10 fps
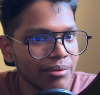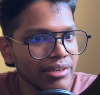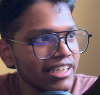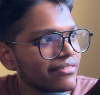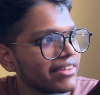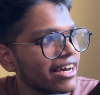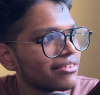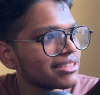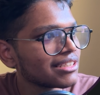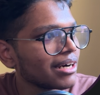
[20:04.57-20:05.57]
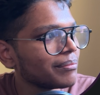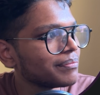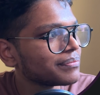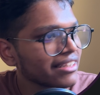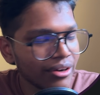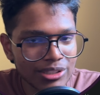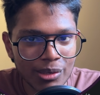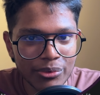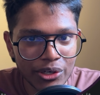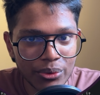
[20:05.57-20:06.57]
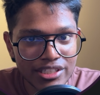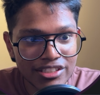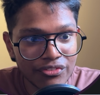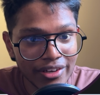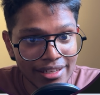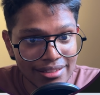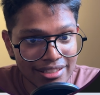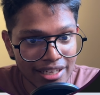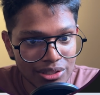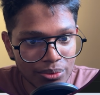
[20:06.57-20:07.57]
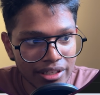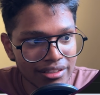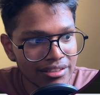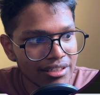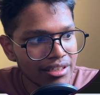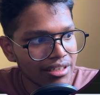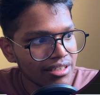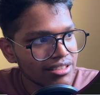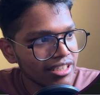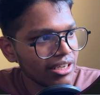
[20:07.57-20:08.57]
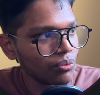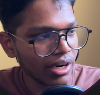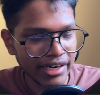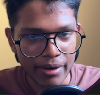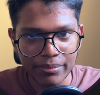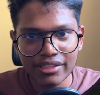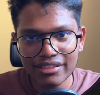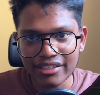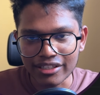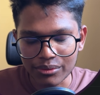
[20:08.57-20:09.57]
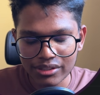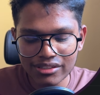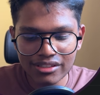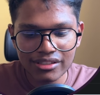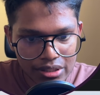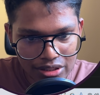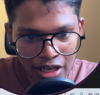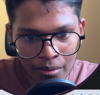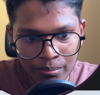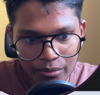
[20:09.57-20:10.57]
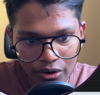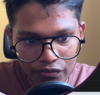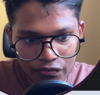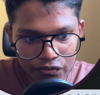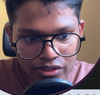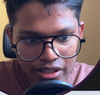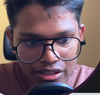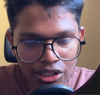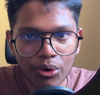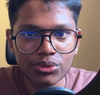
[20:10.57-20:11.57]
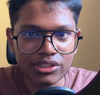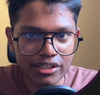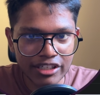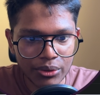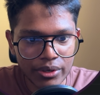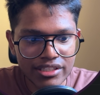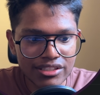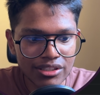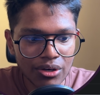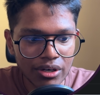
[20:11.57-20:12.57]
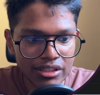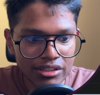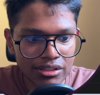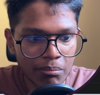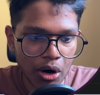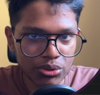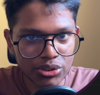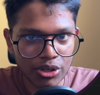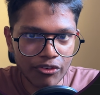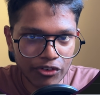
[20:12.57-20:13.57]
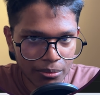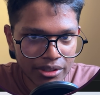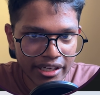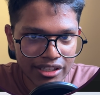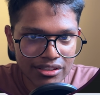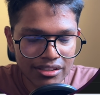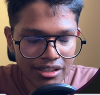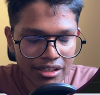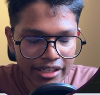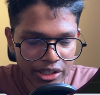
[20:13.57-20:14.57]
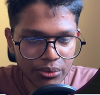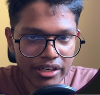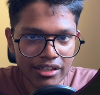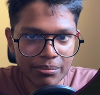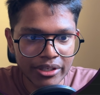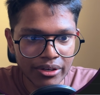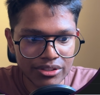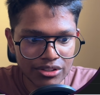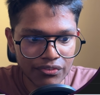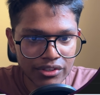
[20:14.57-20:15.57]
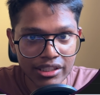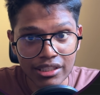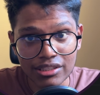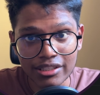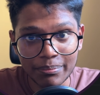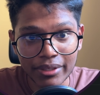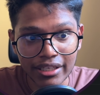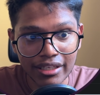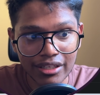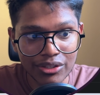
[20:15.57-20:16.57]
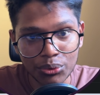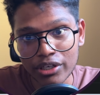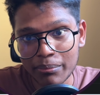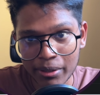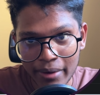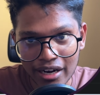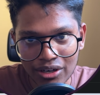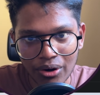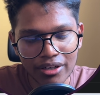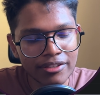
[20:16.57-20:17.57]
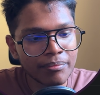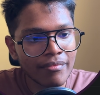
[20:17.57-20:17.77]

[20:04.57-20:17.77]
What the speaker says: believe there were some request fails as well. See, what happened here was some of the 1,000 requests got bounced off from the network because of the TCP UDP backlog,